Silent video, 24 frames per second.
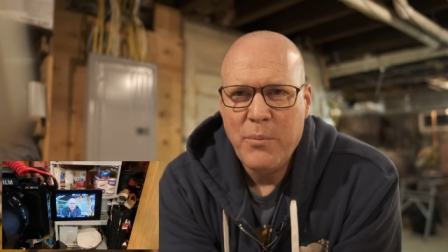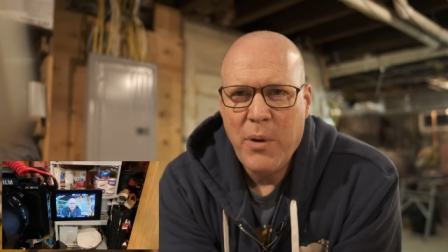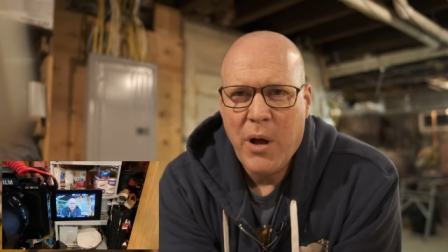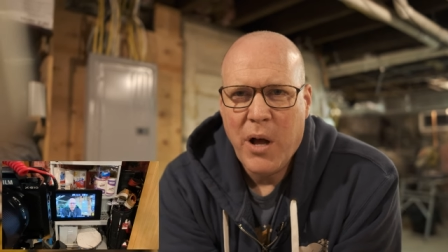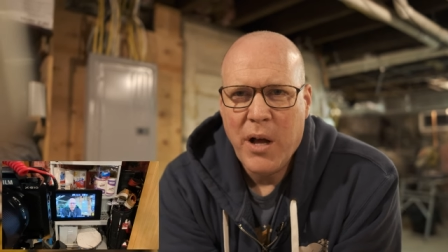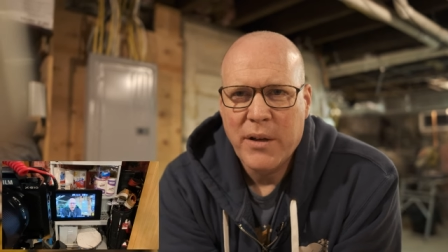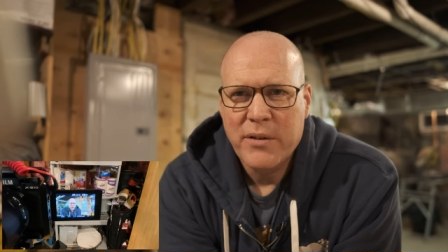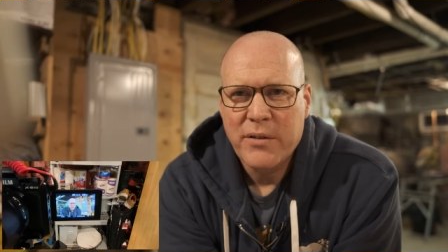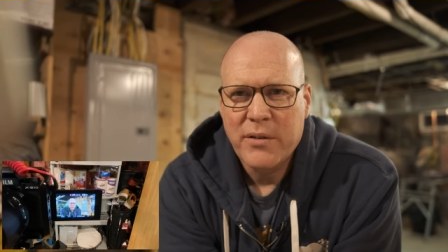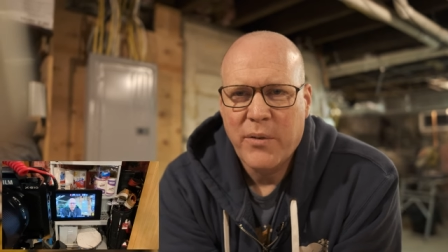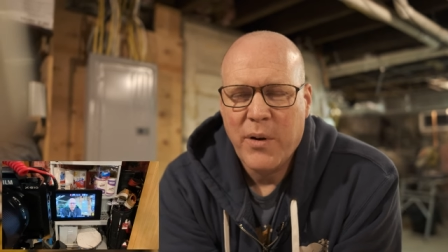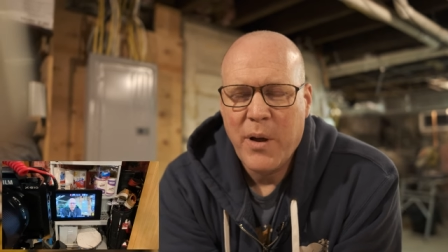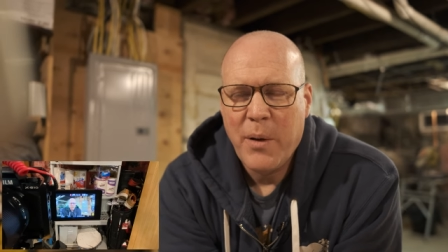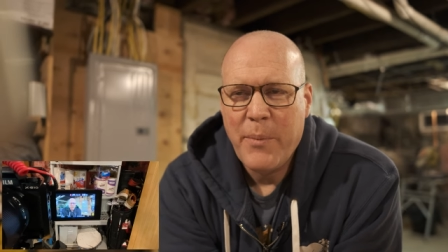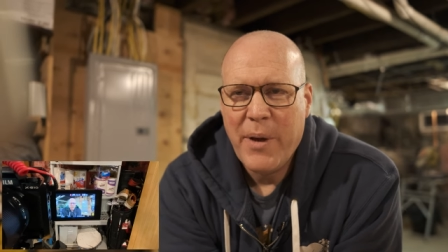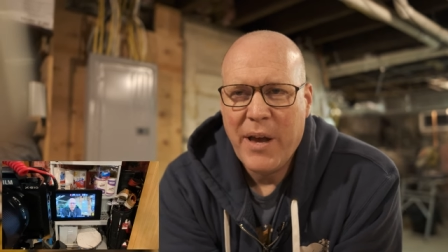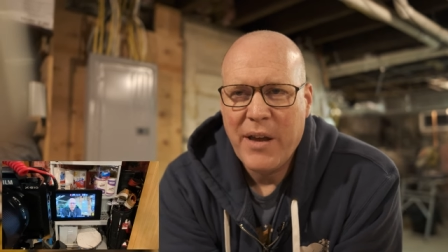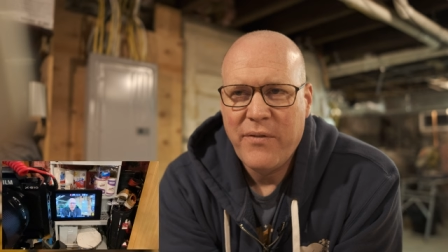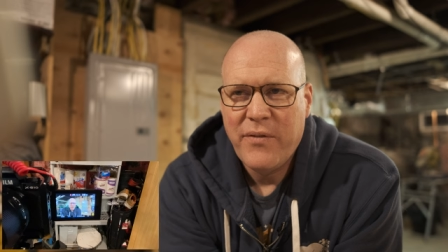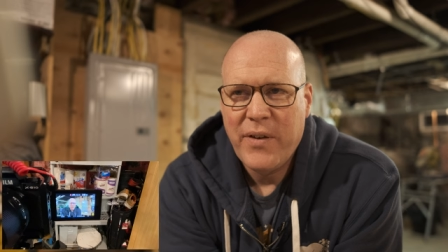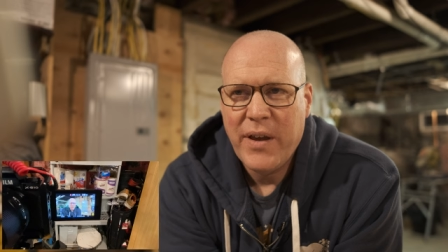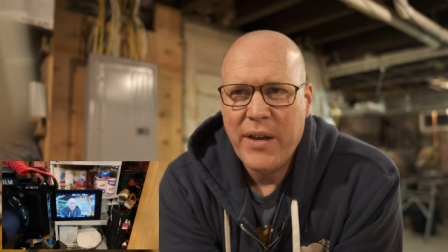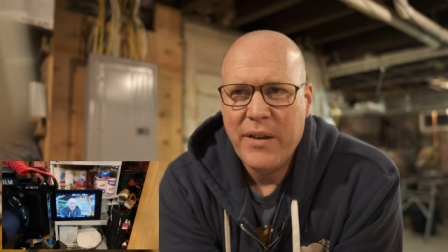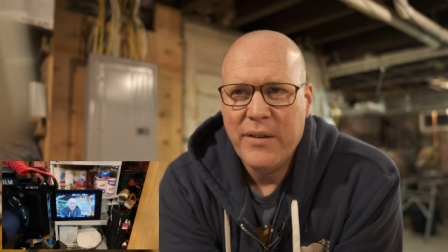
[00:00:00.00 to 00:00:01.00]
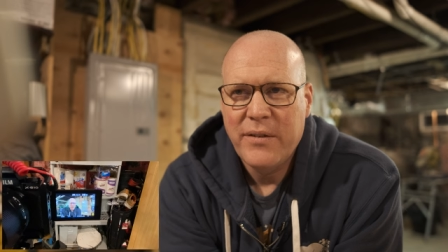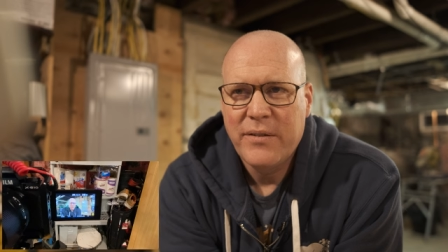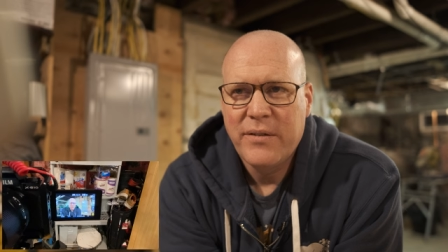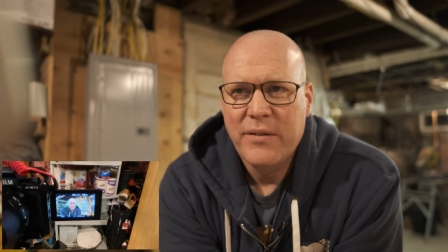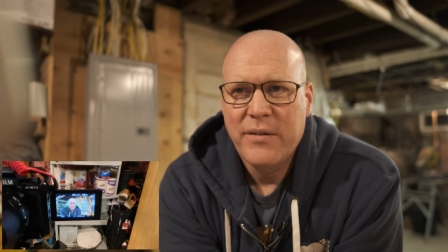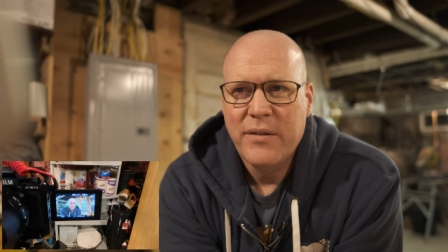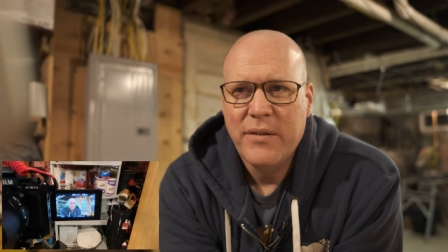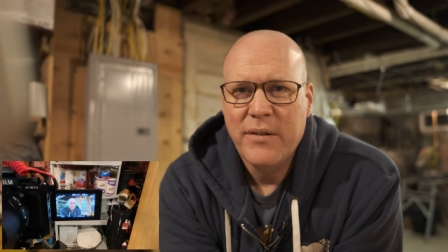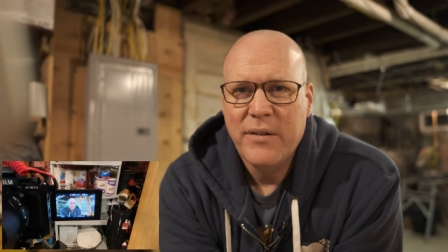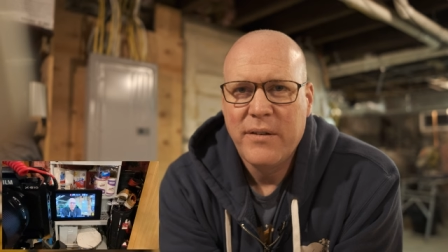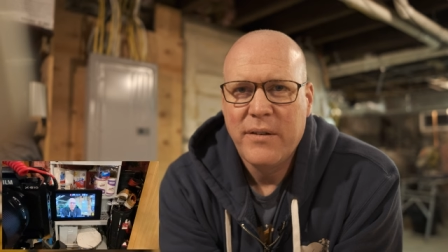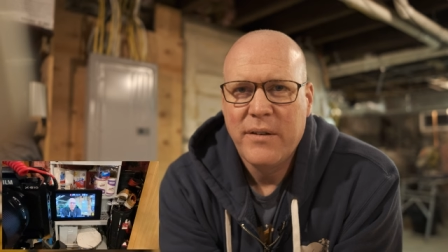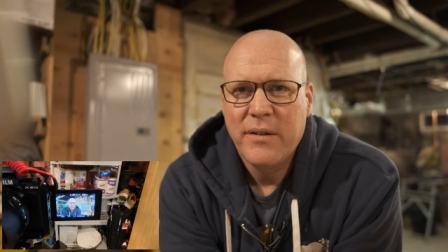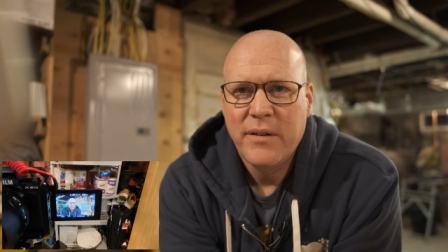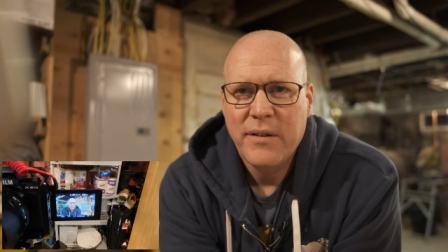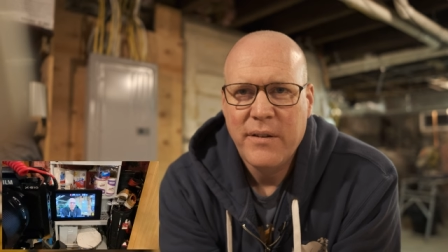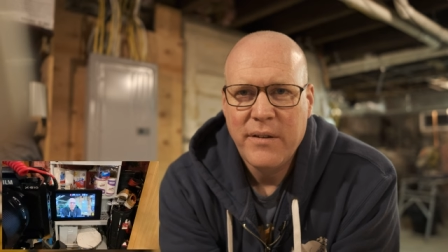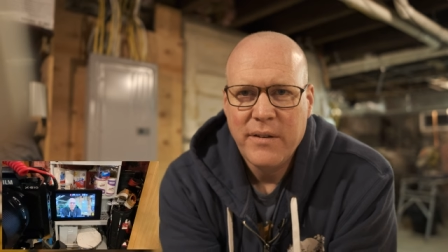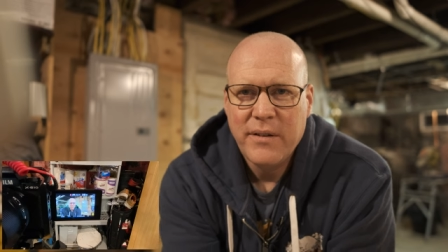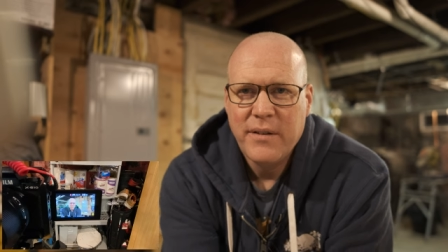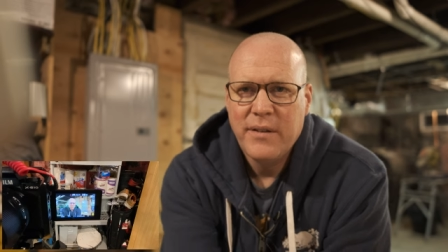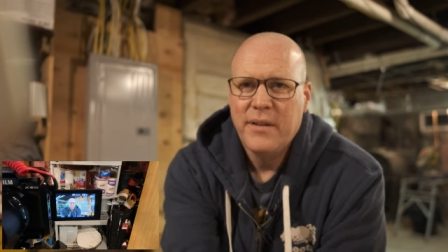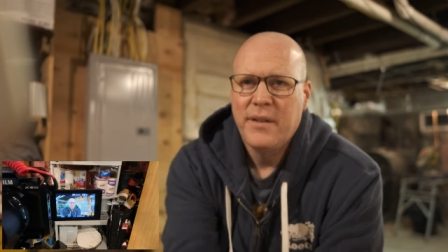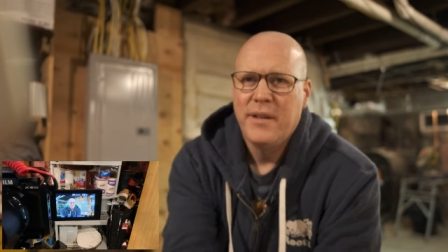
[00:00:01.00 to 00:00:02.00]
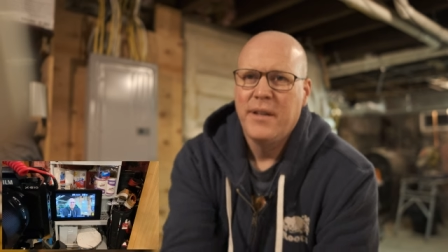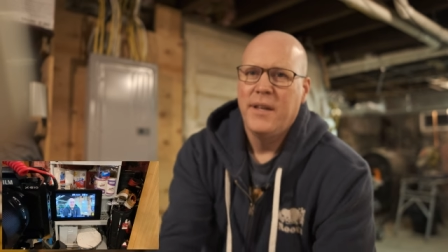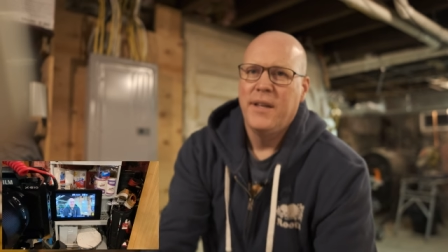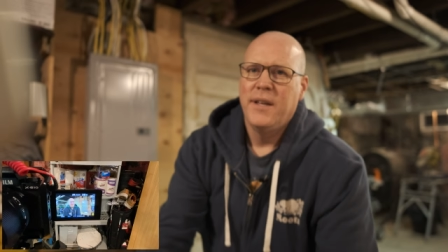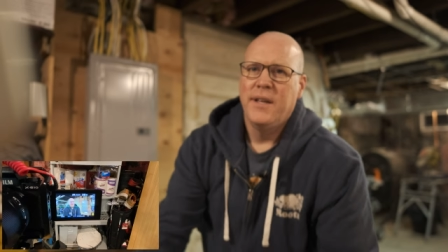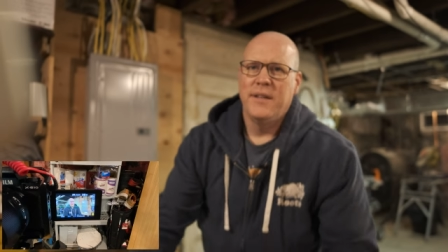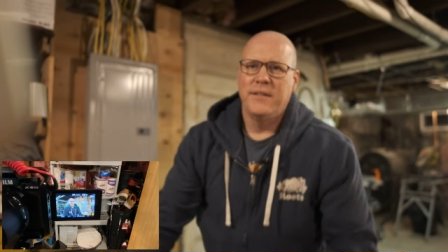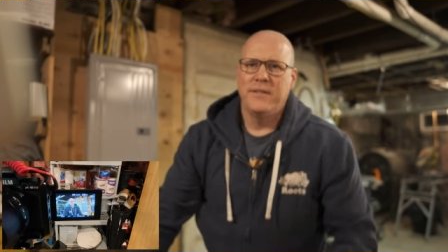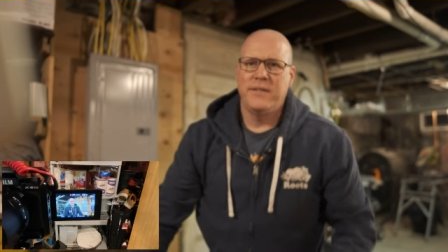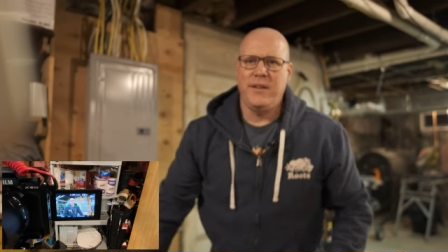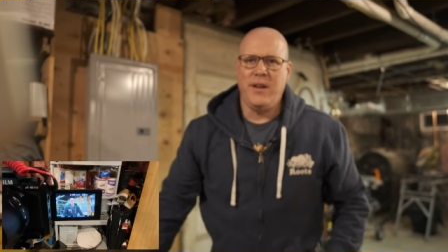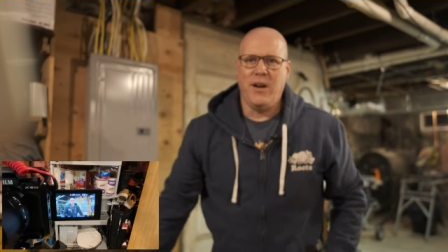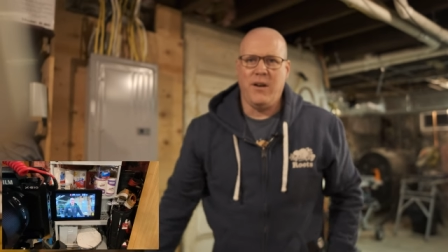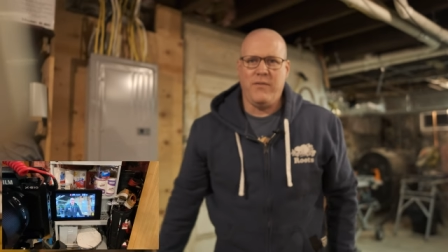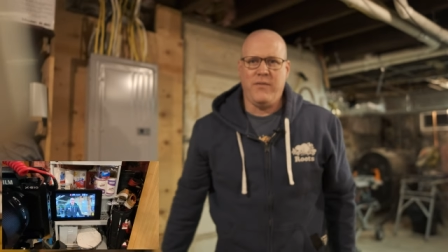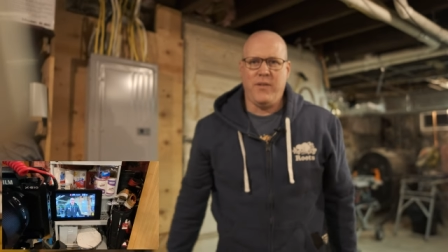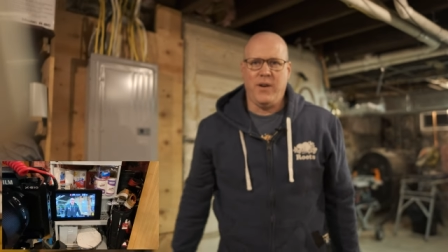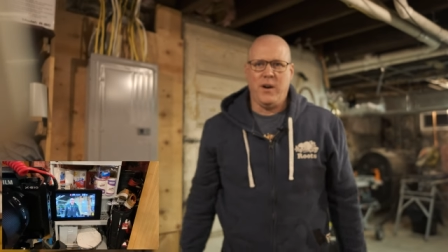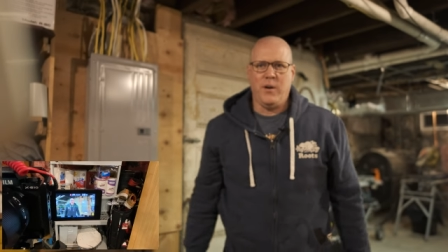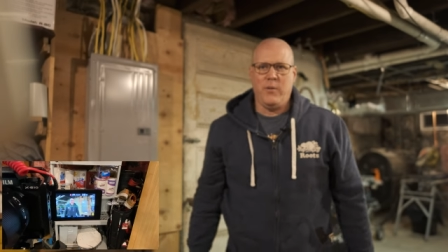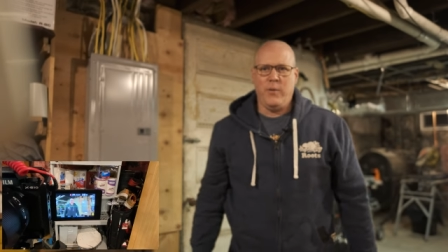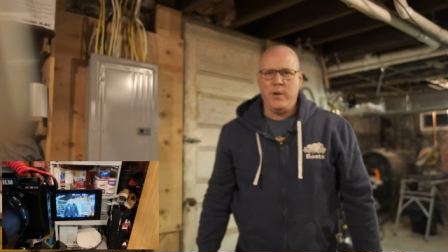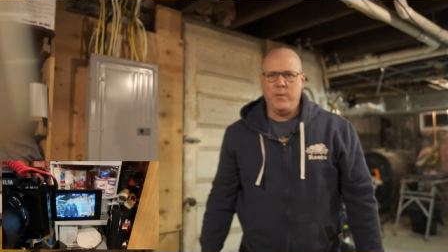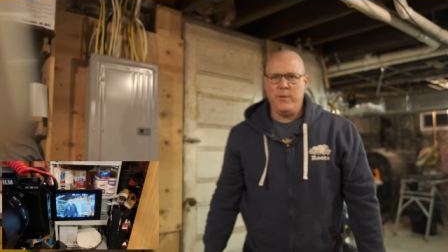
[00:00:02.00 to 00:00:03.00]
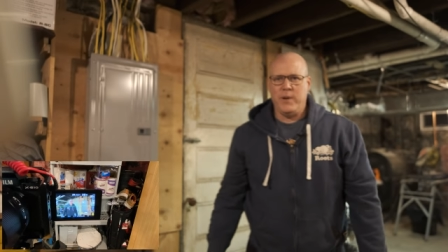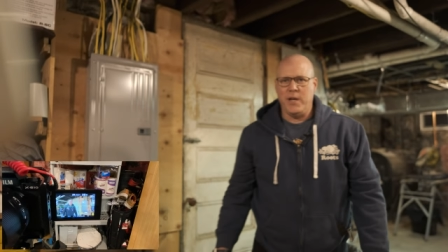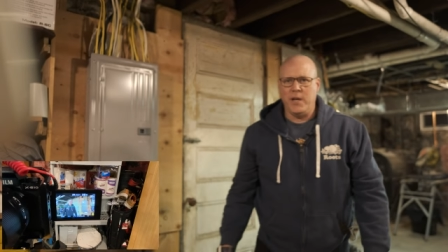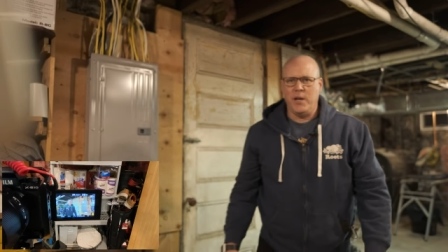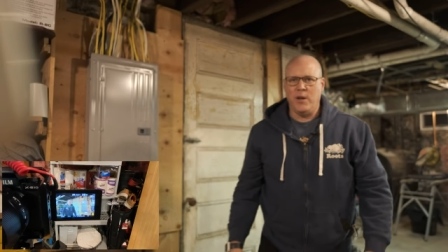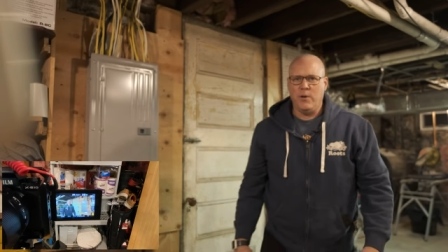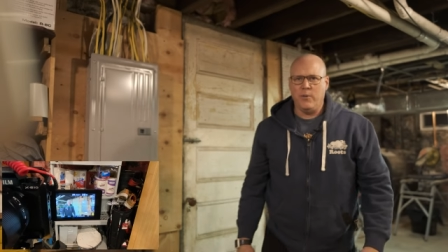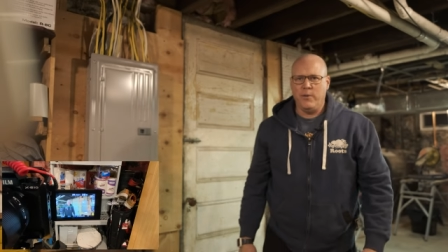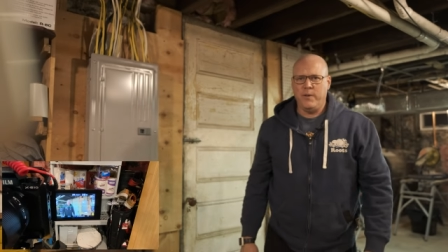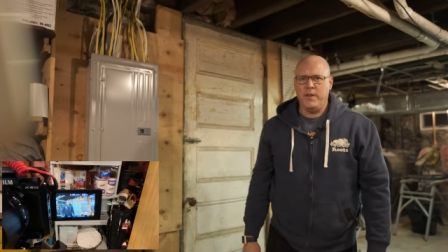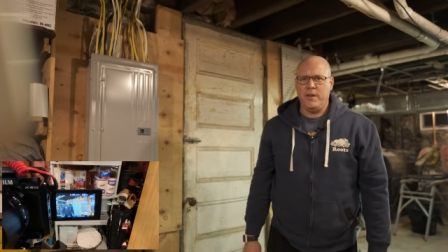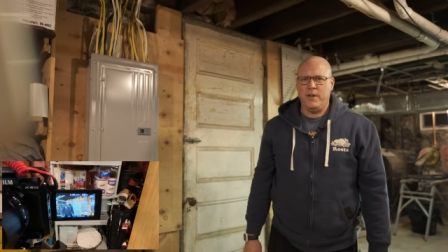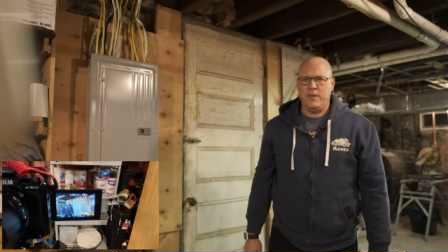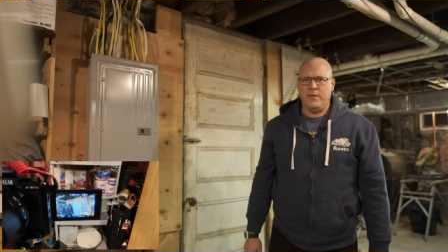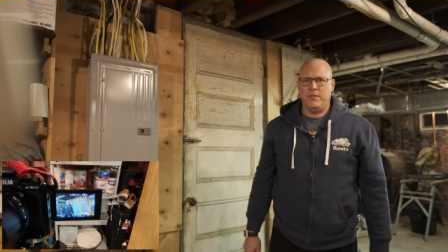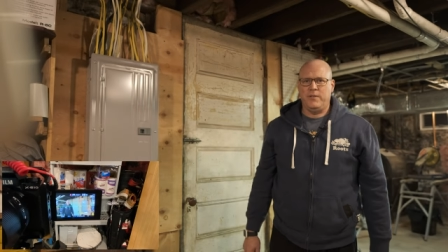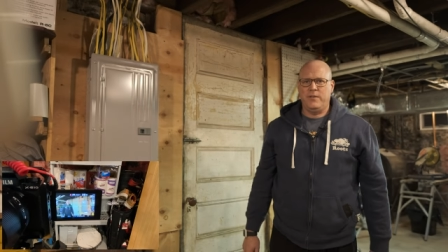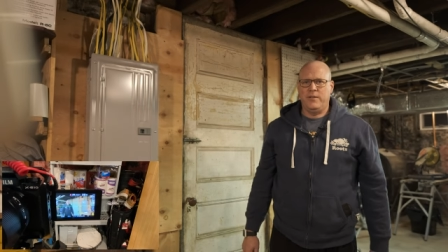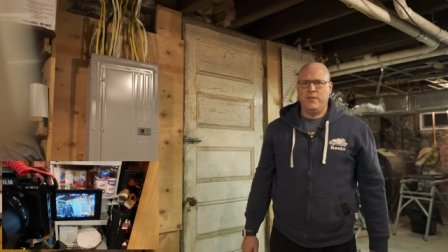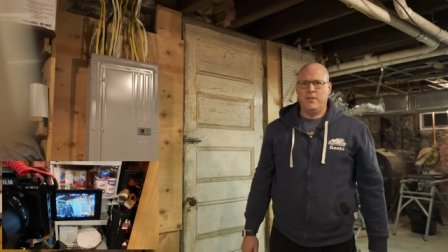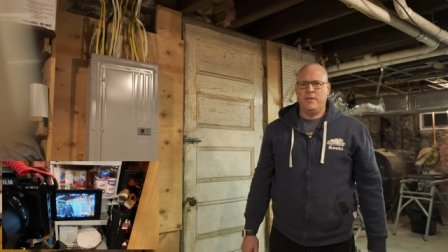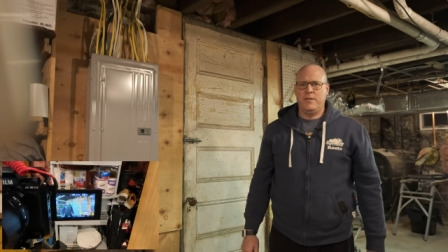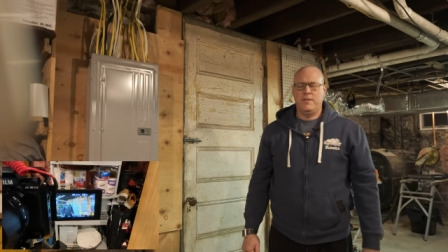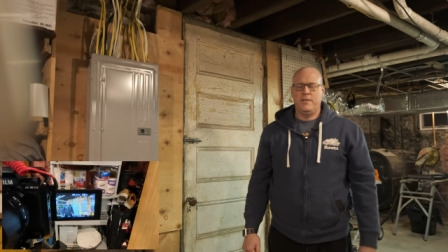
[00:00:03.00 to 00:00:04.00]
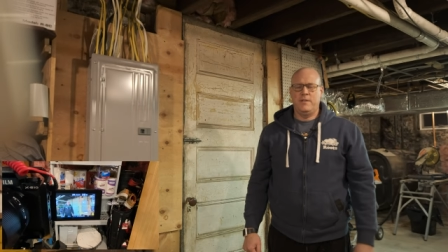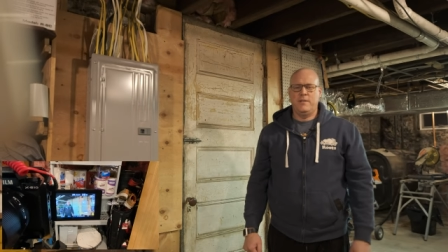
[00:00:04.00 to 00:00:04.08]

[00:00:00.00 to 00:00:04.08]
box around my face. See how far away we can go with this.